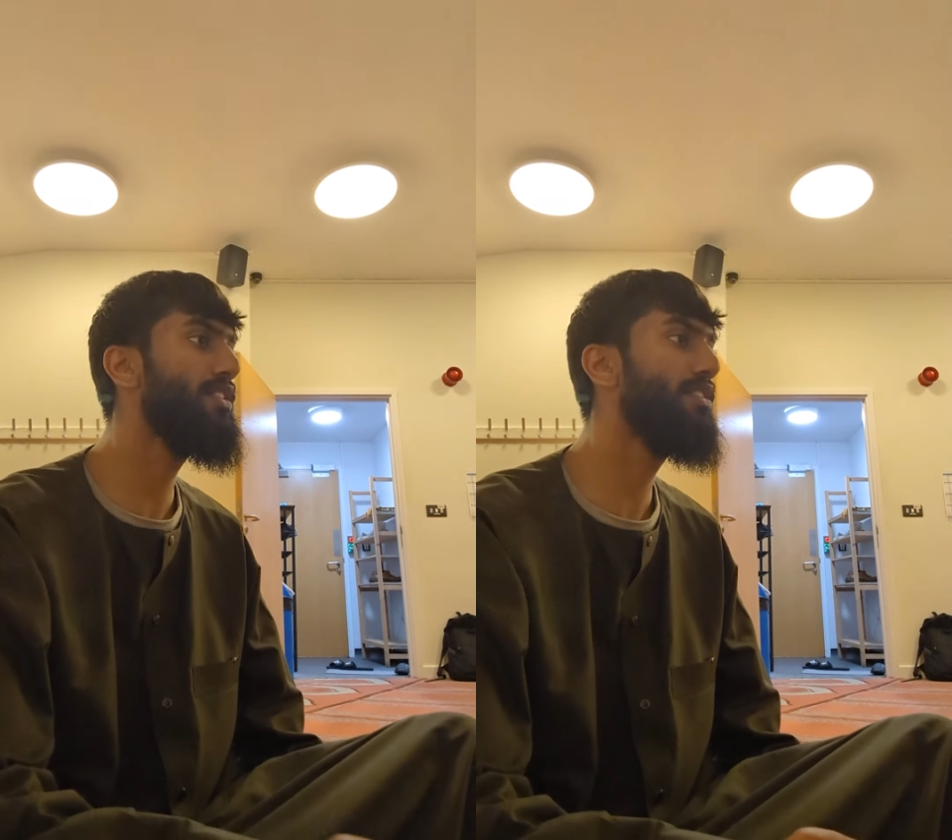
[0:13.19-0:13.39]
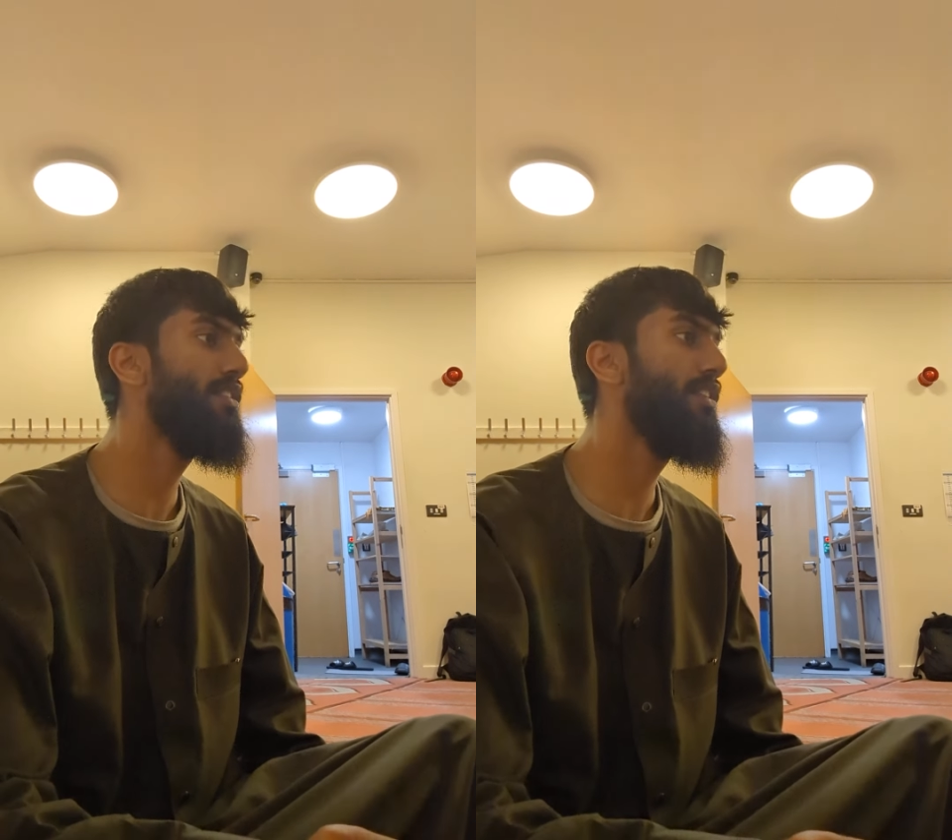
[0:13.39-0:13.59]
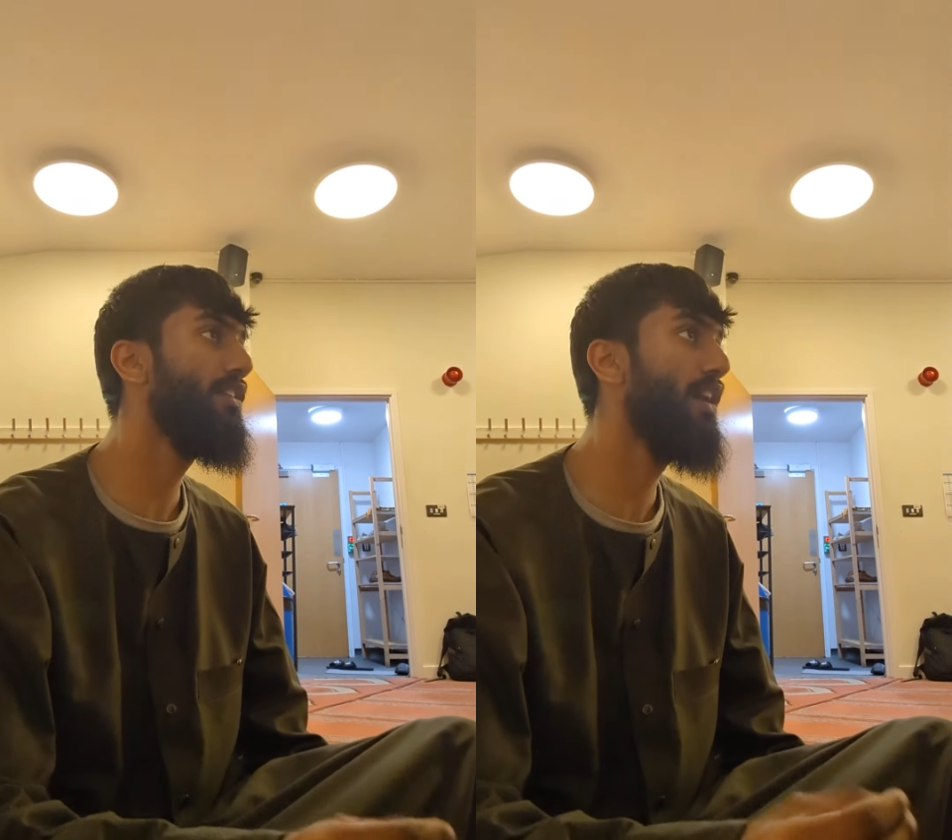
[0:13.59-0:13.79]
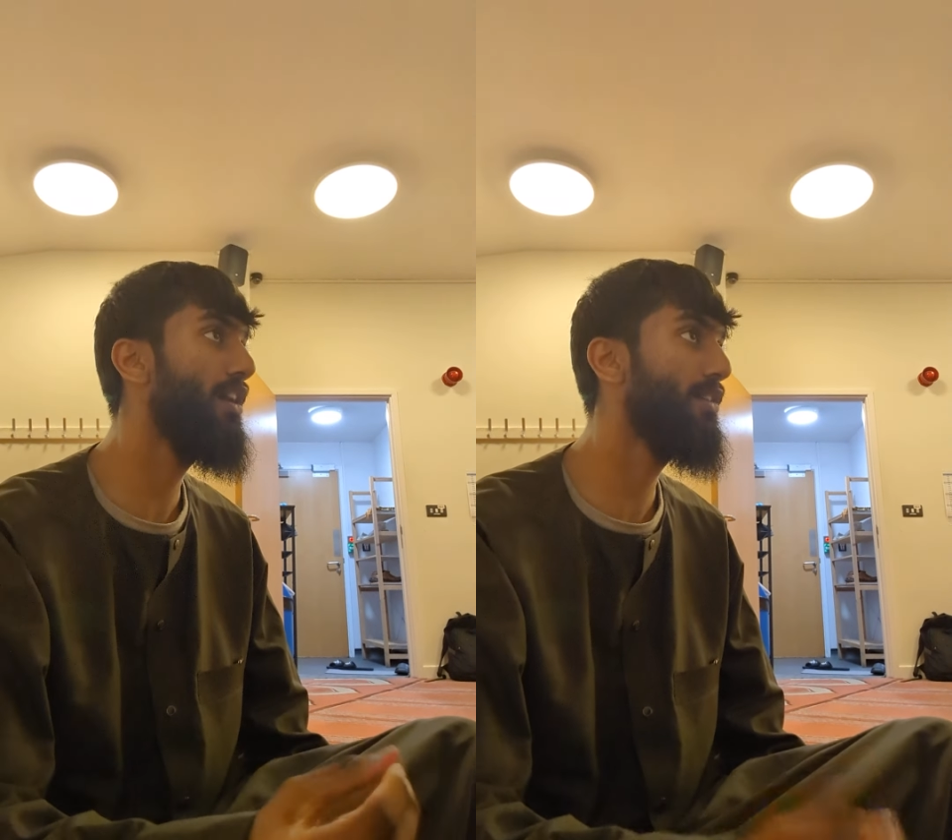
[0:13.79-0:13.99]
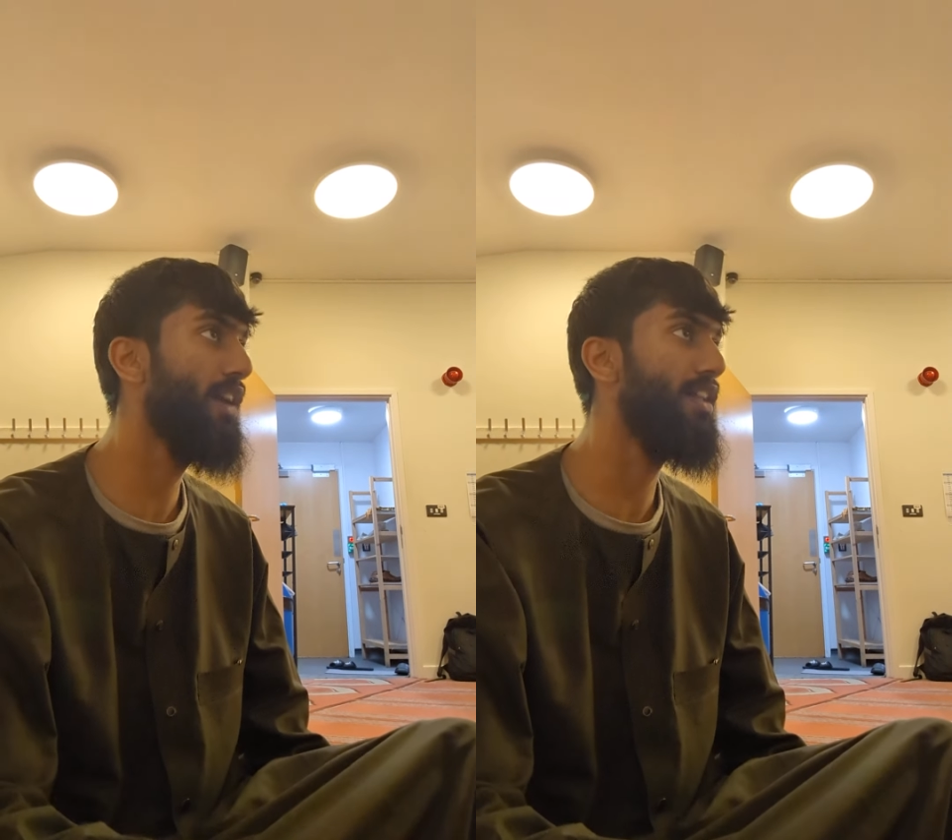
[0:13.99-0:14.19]
is
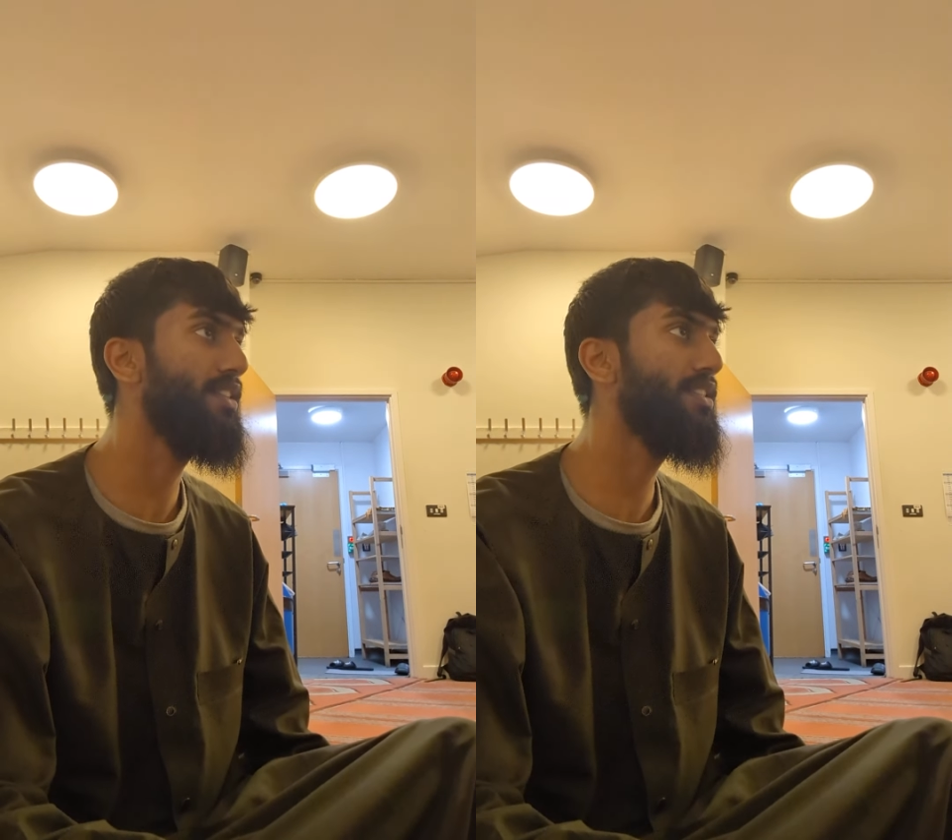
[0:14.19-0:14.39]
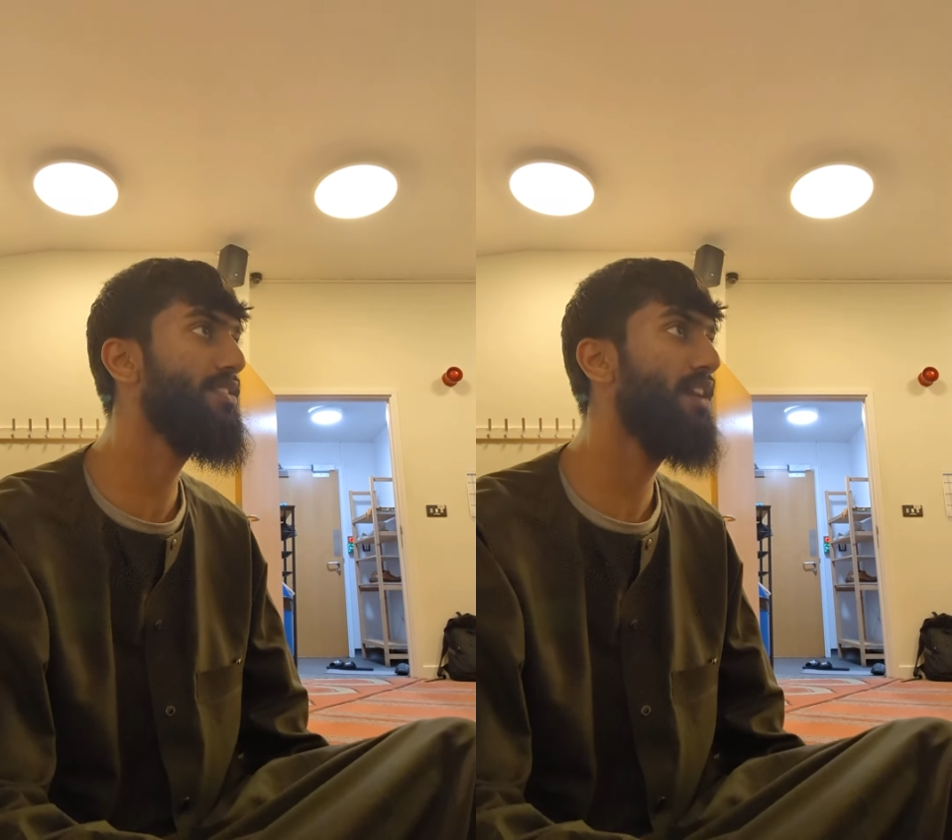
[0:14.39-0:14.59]
Harakaat.